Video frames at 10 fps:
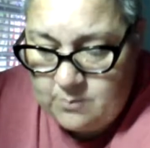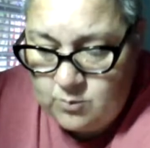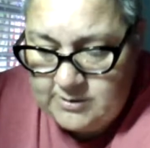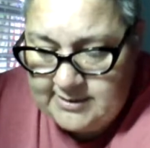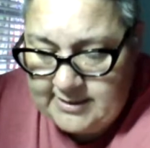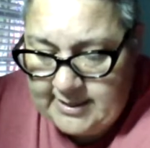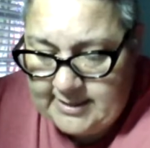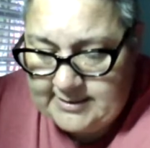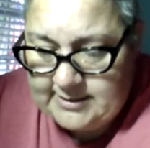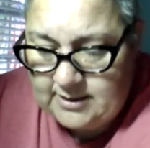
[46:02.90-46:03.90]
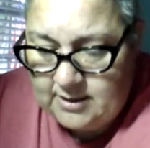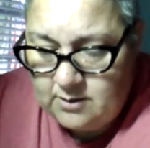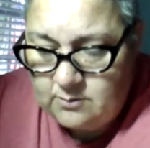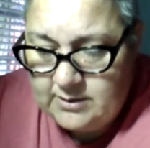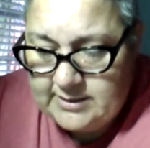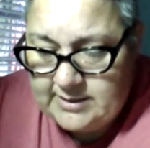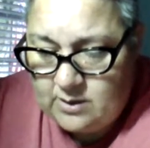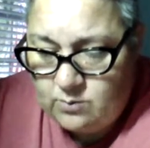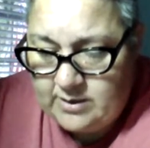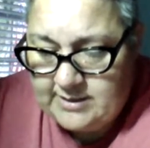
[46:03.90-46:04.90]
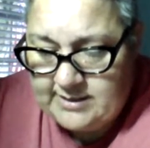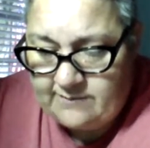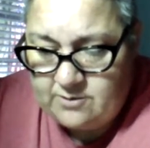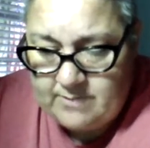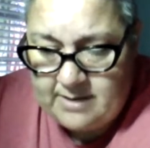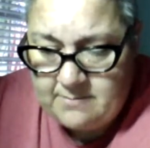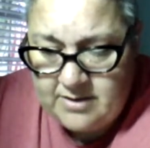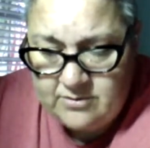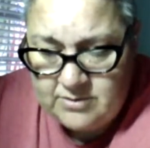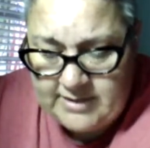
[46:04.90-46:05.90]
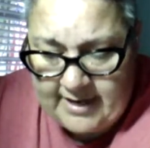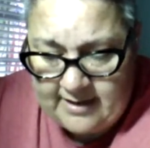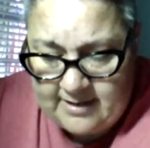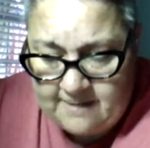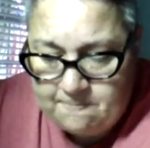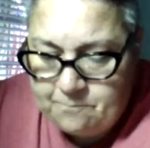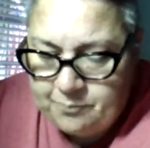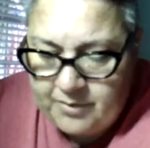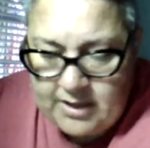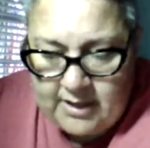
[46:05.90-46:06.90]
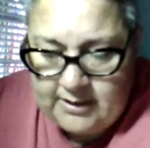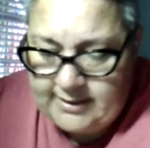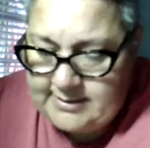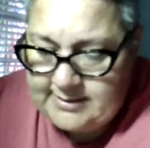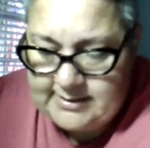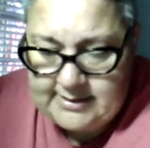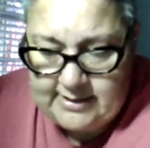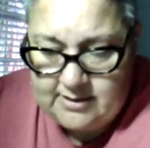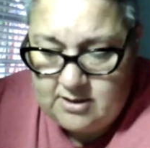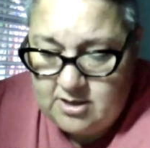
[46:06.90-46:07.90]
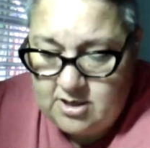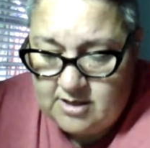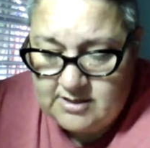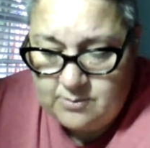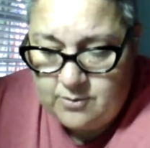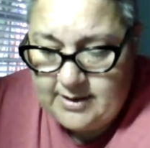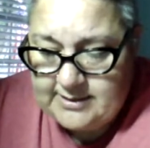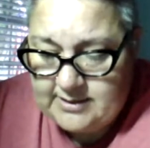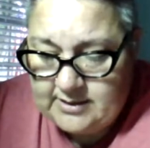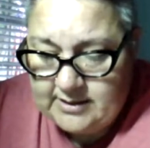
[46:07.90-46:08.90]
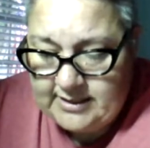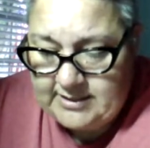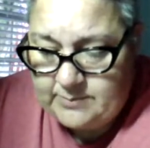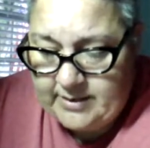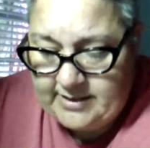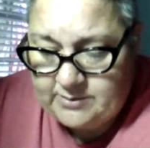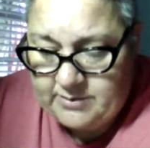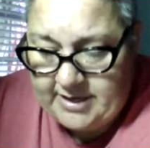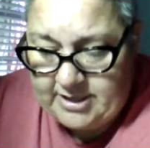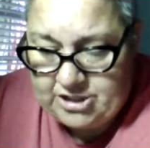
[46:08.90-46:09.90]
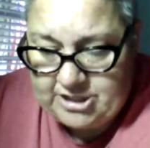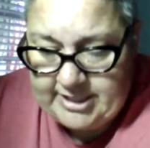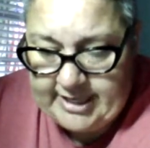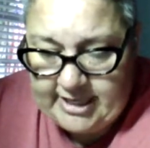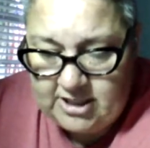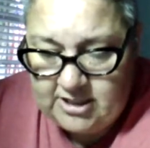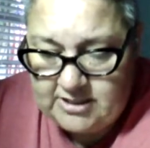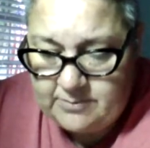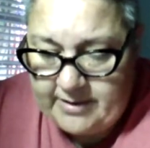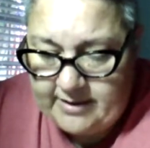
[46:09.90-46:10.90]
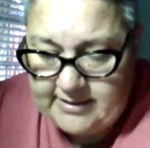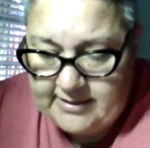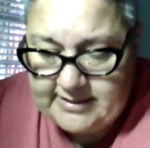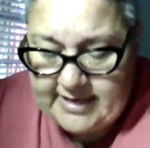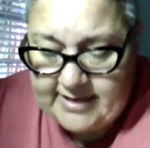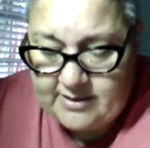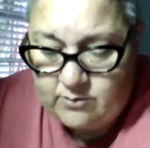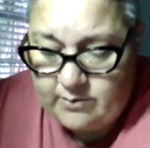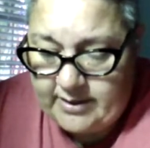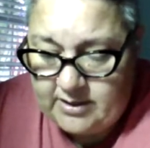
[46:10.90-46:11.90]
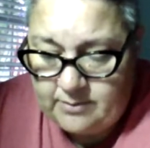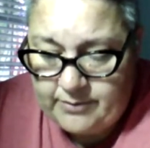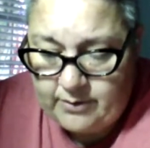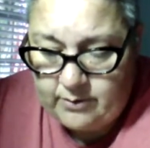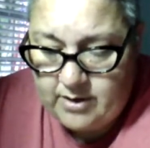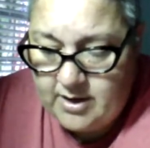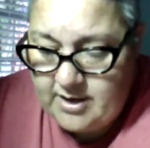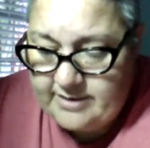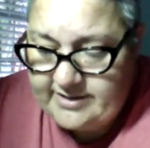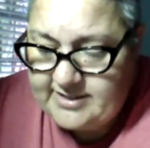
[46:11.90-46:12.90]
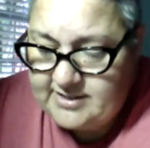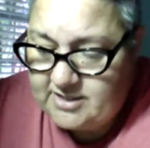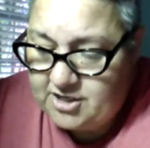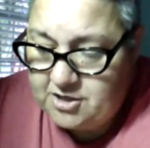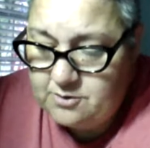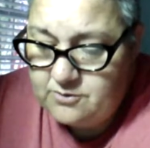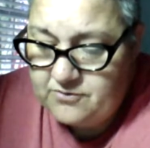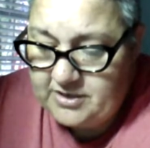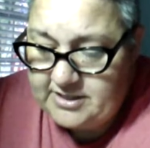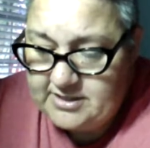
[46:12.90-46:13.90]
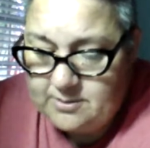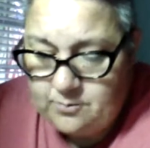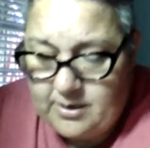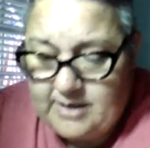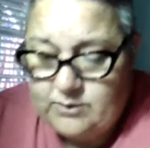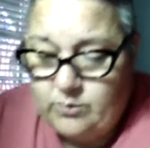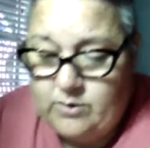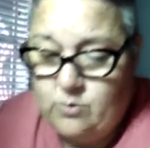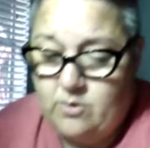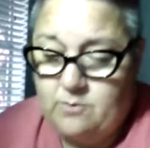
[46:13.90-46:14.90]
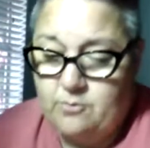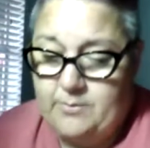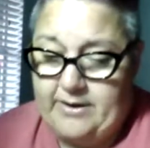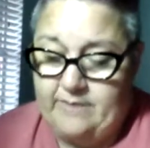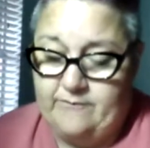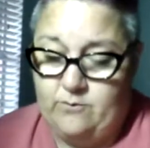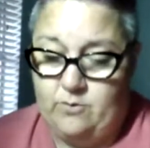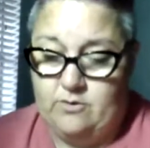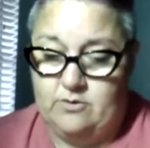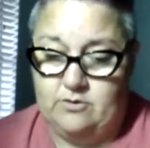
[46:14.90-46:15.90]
once again as alone as I was after my mother's death. I glance at Sin, not surprised in the least by his reaction. He looks pale as death and ready to puke. This is a huge fucking surprise we weren't prepared for.